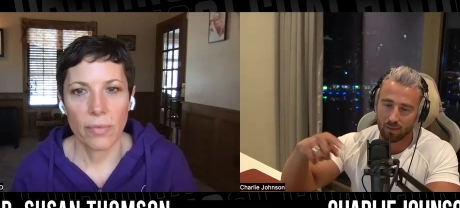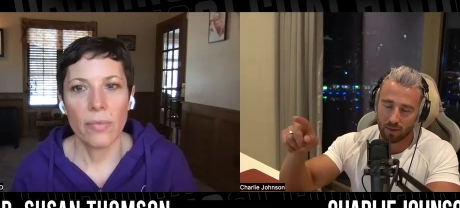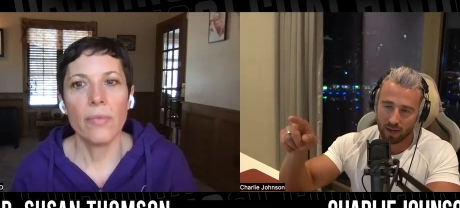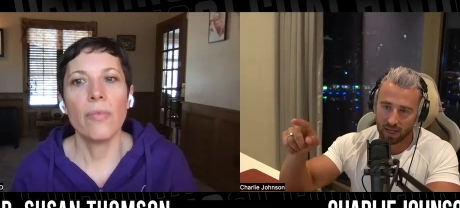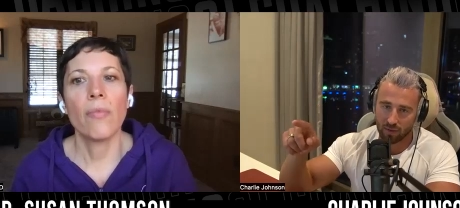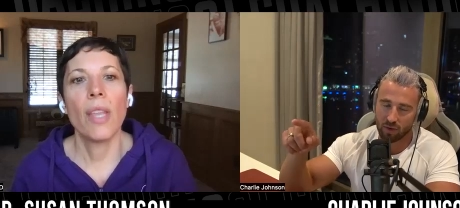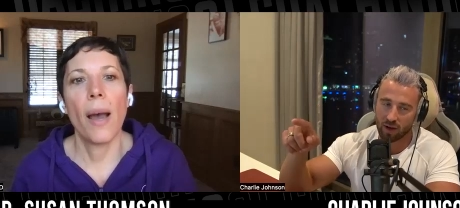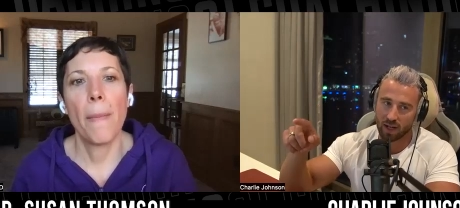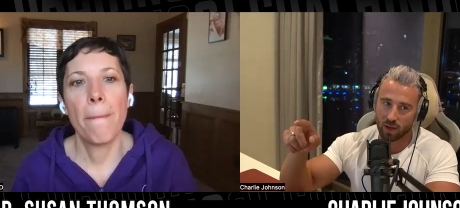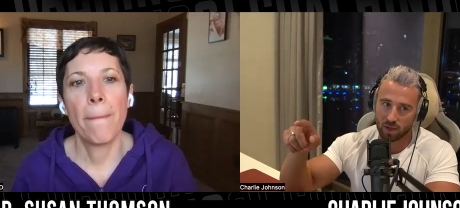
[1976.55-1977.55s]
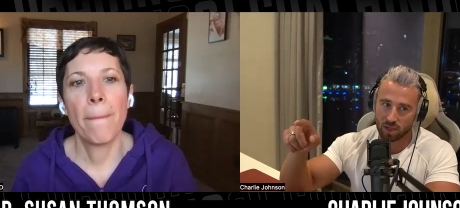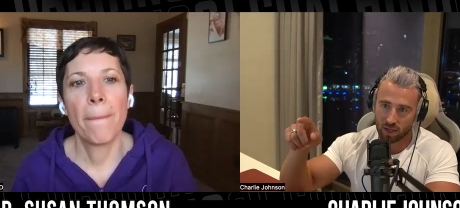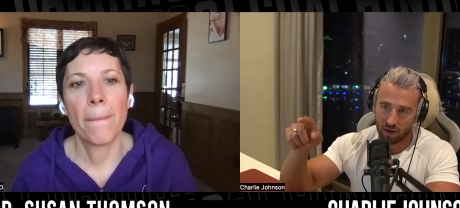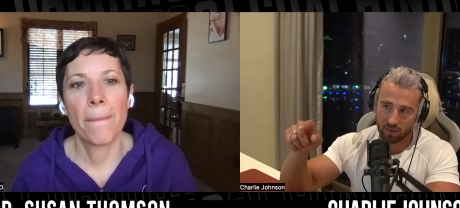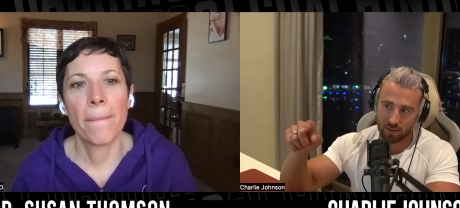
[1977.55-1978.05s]
Speaker 1: Monday to Friday, they almost
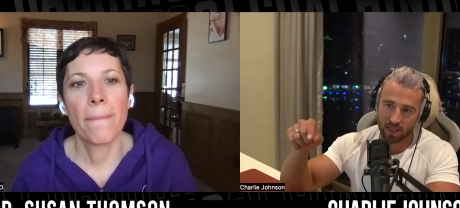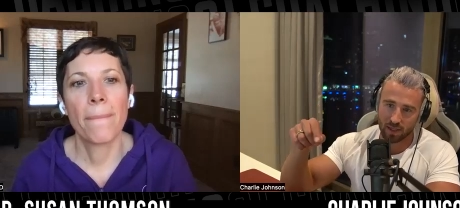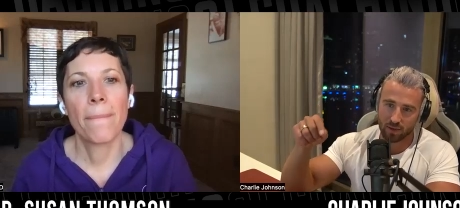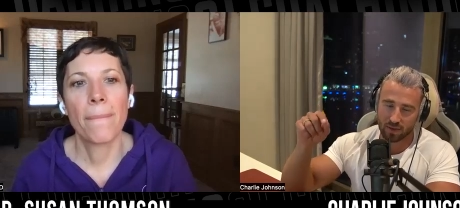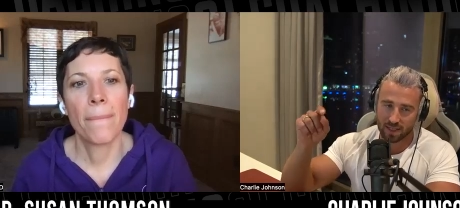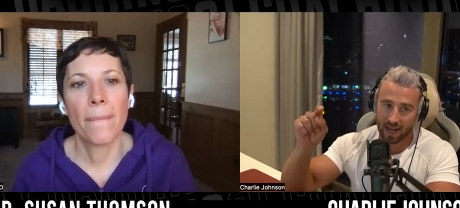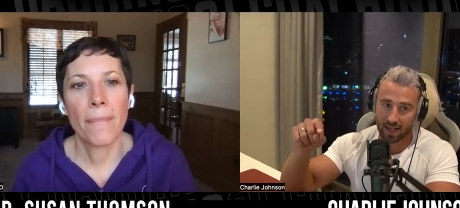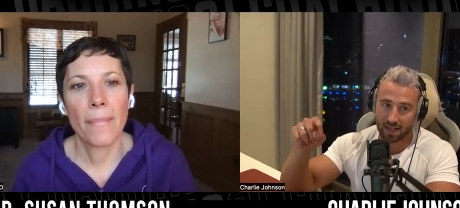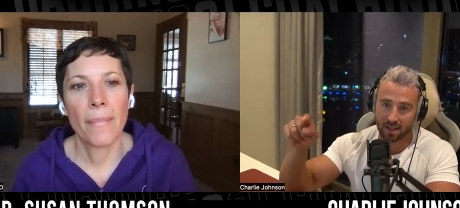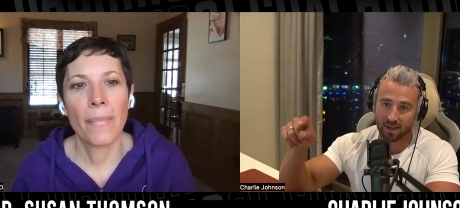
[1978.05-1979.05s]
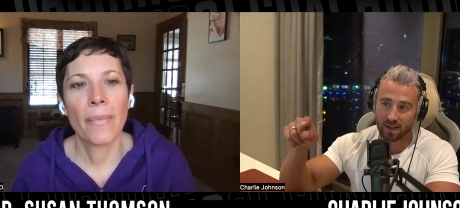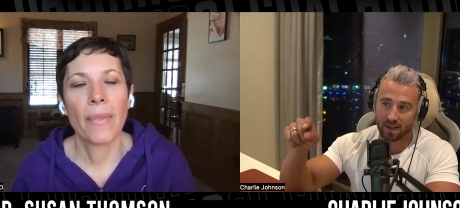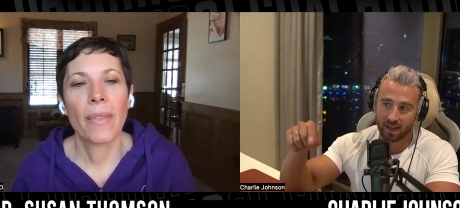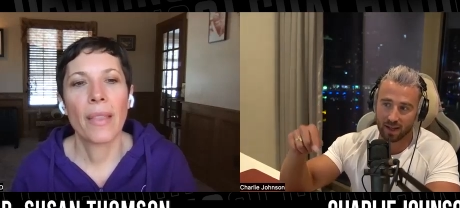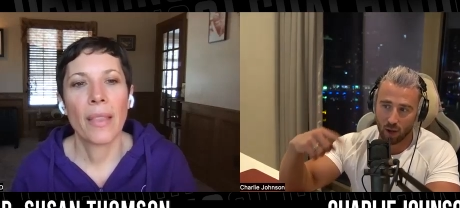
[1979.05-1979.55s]
starve themselves. Saturday, Sunday,
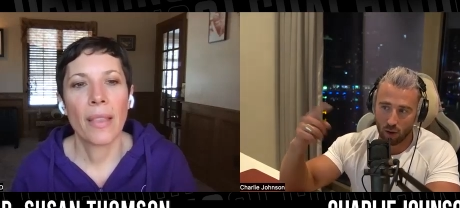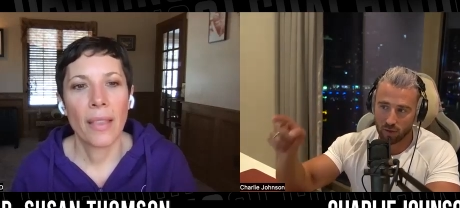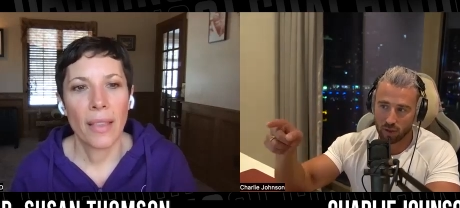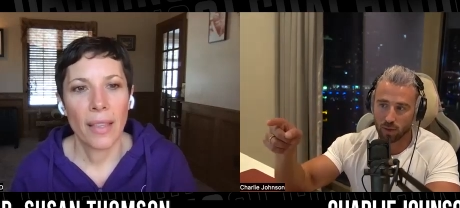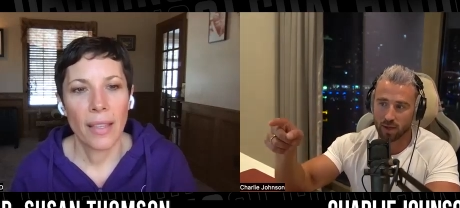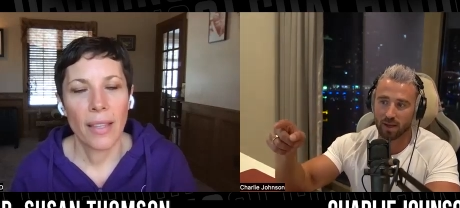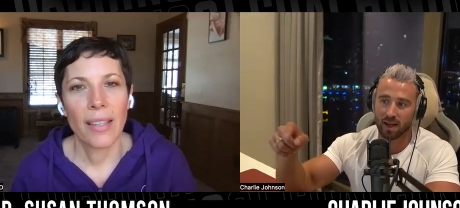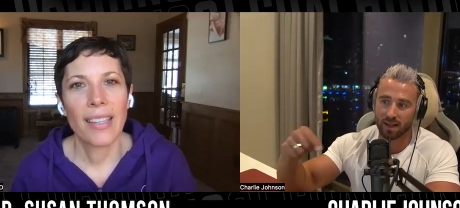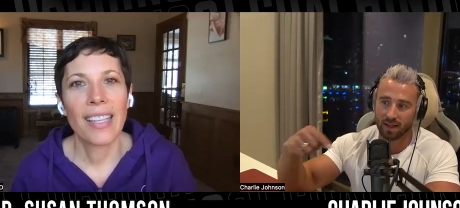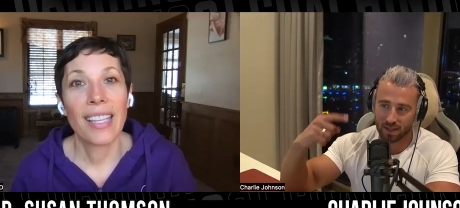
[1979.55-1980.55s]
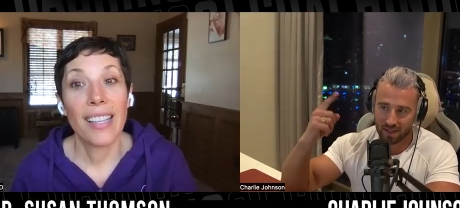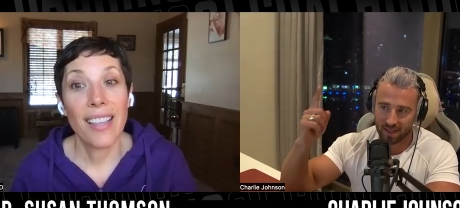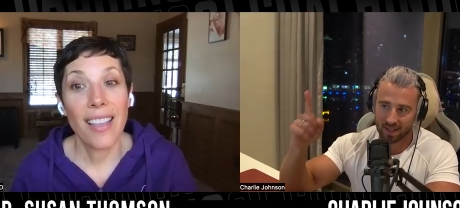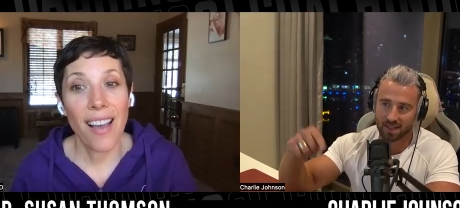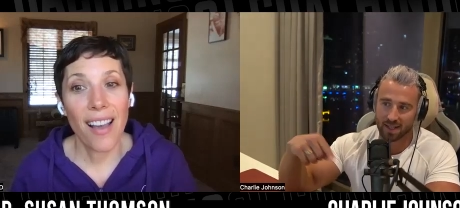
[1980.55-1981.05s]
then then overdo it, and they're just in the yeah.